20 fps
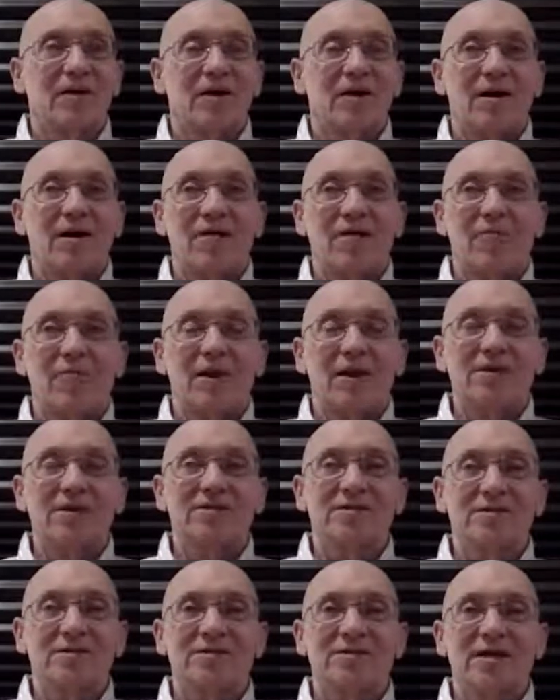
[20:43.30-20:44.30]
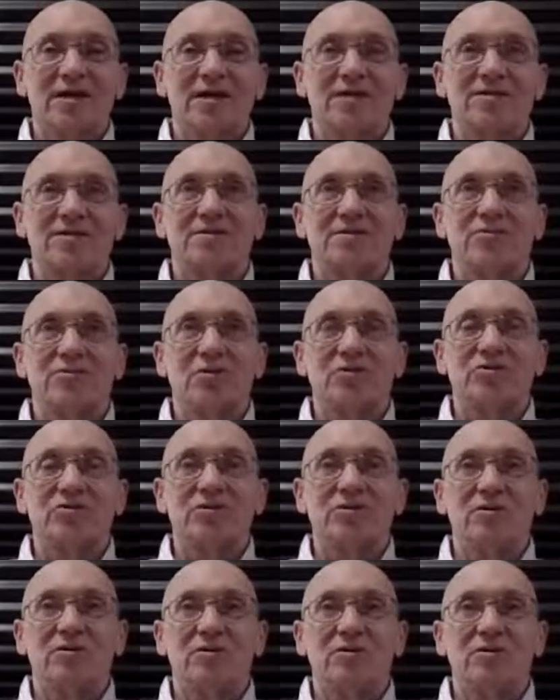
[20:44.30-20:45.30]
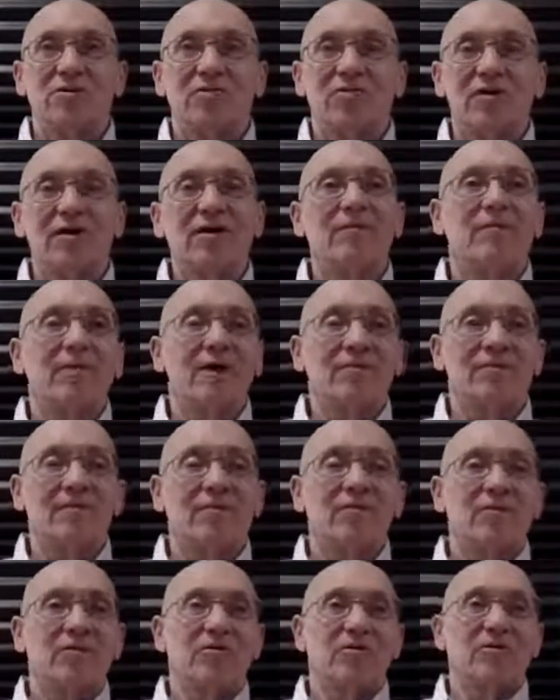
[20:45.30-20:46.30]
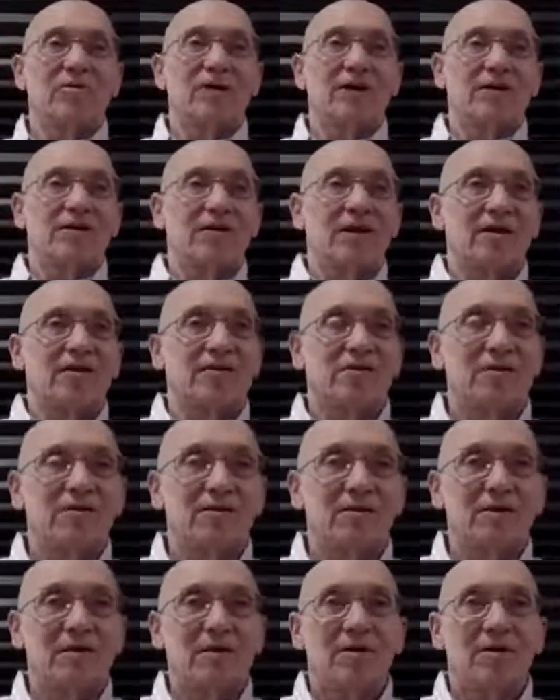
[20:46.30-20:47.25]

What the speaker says: And that's not to say we shouldn't think about them during meditation.